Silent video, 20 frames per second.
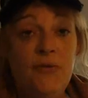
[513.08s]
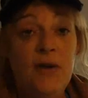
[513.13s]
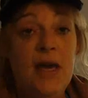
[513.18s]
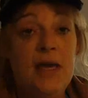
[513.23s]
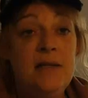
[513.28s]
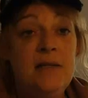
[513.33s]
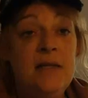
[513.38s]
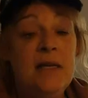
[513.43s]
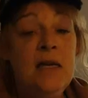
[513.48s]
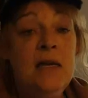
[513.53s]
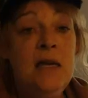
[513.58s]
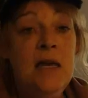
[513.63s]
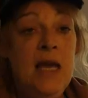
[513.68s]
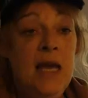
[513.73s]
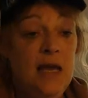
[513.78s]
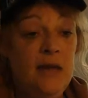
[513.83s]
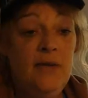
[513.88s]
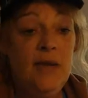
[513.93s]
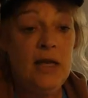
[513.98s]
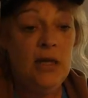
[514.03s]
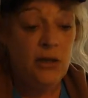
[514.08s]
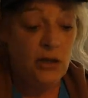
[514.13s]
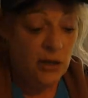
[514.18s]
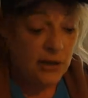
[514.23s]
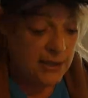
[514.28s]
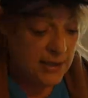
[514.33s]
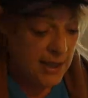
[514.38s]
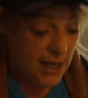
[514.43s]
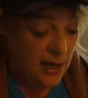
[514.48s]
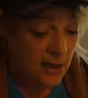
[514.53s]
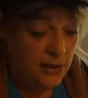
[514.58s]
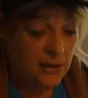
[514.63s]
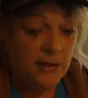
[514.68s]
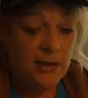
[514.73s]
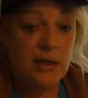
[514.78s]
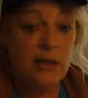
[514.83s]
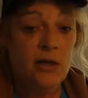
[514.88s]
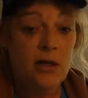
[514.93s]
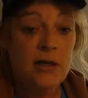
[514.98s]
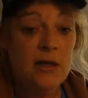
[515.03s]
face, and they look down
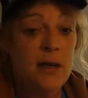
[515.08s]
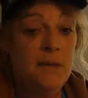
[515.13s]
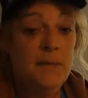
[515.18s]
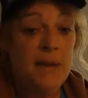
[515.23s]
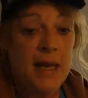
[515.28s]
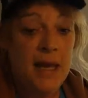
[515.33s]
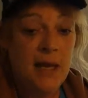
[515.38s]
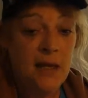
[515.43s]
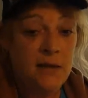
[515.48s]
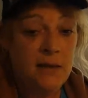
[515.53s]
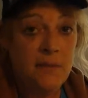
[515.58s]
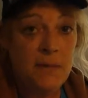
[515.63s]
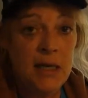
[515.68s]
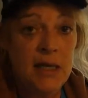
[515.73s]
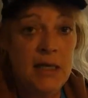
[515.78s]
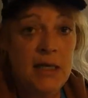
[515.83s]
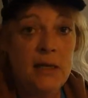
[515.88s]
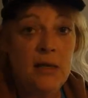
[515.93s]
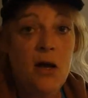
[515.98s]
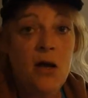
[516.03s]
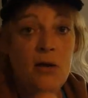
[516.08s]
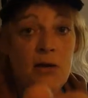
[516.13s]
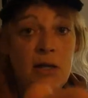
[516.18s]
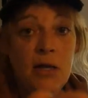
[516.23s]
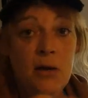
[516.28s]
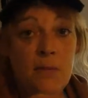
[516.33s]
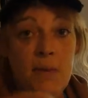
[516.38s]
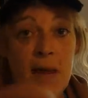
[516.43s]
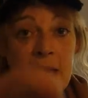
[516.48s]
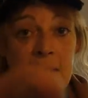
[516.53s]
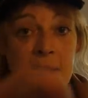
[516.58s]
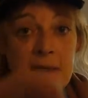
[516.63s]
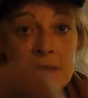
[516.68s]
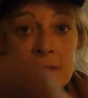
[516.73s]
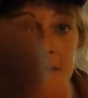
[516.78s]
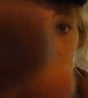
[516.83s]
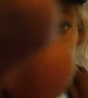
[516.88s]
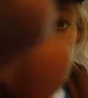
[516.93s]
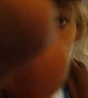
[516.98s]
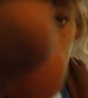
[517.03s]
and they look up and hand the money, and all they go back
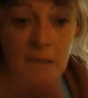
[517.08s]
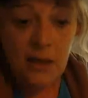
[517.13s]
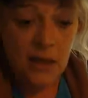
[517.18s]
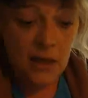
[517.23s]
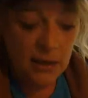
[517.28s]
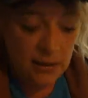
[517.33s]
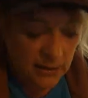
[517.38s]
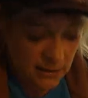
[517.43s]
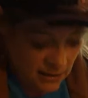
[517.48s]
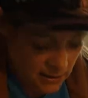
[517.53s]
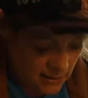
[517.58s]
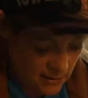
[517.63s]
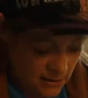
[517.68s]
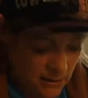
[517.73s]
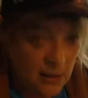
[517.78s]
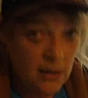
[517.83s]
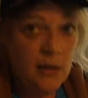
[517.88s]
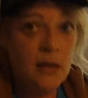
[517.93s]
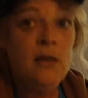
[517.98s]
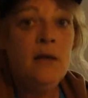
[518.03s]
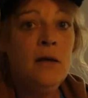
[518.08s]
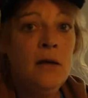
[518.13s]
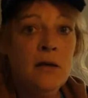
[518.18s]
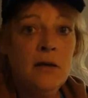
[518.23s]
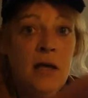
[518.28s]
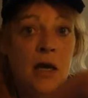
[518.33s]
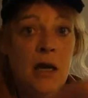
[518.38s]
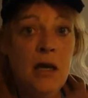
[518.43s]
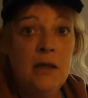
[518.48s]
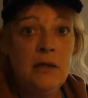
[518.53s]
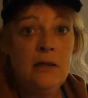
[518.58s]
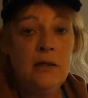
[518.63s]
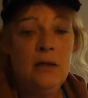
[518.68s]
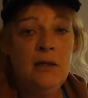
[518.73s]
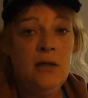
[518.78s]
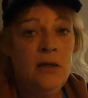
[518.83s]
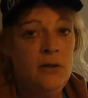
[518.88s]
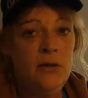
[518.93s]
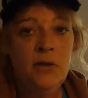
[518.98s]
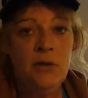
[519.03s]
is, gun, gun.
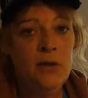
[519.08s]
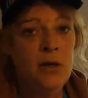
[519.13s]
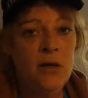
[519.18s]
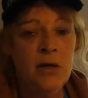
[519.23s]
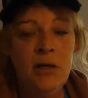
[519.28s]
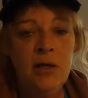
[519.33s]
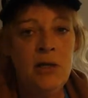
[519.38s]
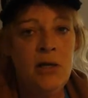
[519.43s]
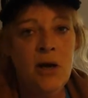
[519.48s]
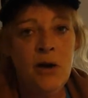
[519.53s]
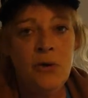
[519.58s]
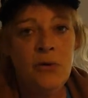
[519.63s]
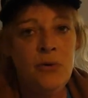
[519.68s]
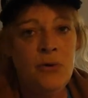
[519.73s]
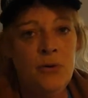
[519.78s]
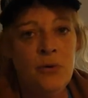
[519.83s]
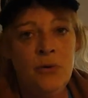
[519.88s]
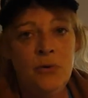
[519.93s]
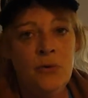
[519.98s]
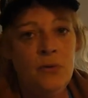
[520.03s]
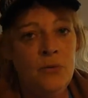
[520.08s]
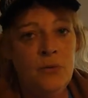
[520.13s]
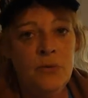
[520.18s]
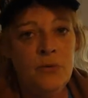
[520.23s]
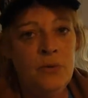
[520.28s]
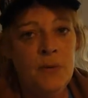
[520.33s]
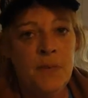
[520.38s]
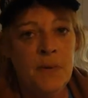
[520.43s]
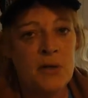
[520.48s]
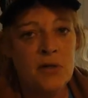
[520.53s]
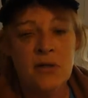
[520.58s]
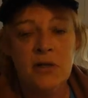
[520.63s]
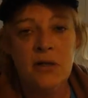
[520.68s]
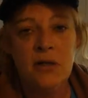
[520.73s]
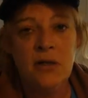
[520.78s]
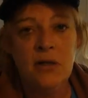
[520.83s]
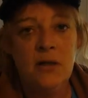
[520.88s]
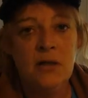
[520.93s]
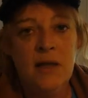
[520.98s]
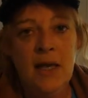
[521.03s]
They're not going to know who the
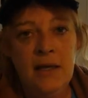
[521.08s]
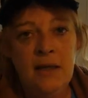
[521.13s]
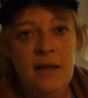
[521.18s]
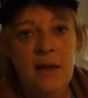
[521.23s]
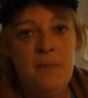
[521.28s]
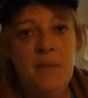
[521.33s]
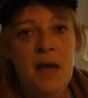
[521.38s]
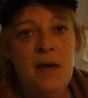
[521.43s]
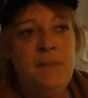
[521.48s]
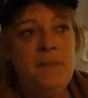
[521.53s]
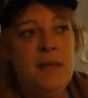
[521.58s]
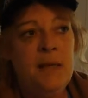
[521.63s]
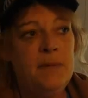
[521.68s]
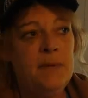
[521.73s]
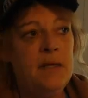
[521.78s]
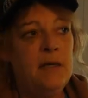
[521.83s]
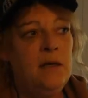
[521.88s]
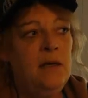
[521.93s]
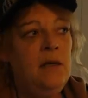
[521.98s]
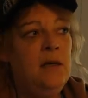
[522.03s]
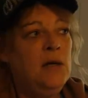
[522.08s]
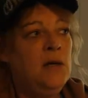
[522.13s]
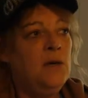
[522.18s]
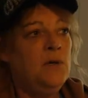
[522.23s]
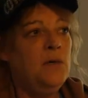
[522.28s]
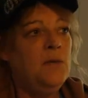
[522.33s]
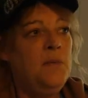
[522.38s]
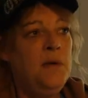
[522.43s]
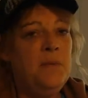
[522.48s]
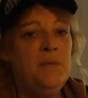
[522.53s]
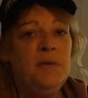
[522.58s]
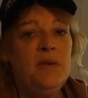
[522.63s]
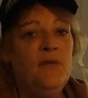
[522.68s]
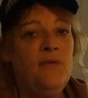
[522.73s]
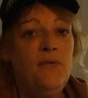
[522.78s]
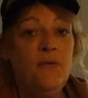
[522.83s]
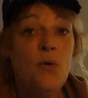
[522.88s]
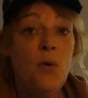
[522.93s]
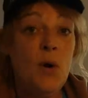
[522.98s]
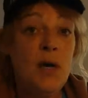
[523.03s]
person looked like. They might be able to remember the
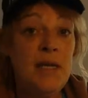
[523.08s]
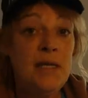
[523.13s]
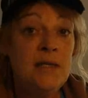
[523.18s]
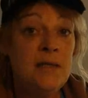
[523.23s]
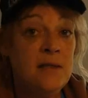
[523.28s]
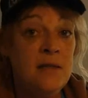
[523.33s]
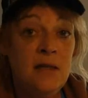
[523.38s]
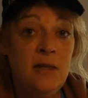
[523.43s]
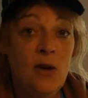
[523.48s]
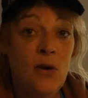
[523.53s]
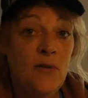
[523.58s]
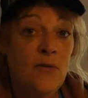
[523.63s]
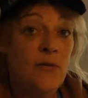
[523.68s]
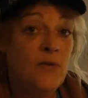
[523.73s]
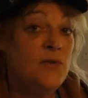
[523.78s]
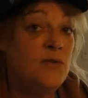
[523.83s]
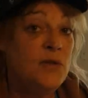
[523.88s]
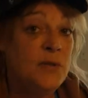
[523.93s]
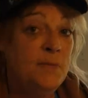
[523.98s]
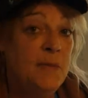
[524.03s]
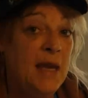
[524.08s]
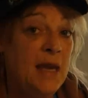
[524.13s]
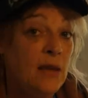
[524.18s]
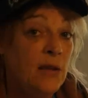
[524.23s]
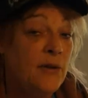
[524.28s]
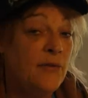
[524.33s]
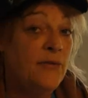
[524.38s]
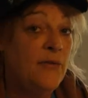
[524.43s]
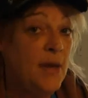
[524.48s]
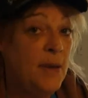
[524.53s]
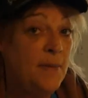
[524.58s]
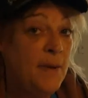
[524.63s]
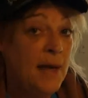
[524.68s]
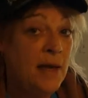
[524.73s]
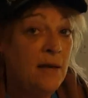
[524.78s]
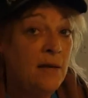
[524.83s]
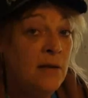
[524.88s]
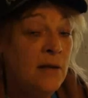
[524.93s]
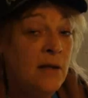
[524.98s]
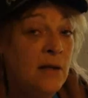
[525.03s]
voice to know if it was male or
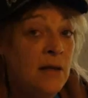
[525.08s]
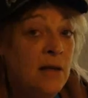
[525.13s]
female,